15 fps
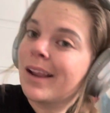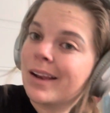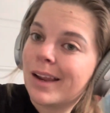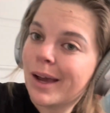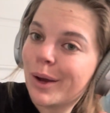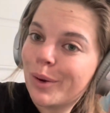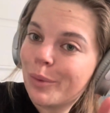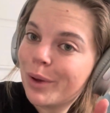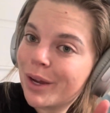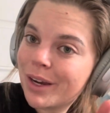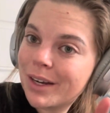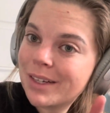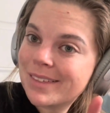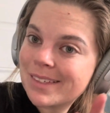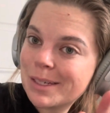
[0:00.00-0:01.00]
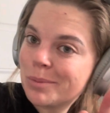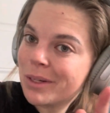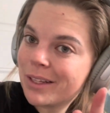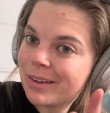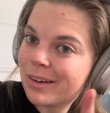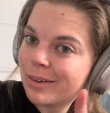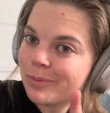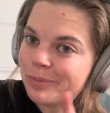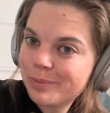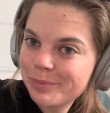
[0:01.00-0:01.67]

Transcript: now we're gonna steam clean them.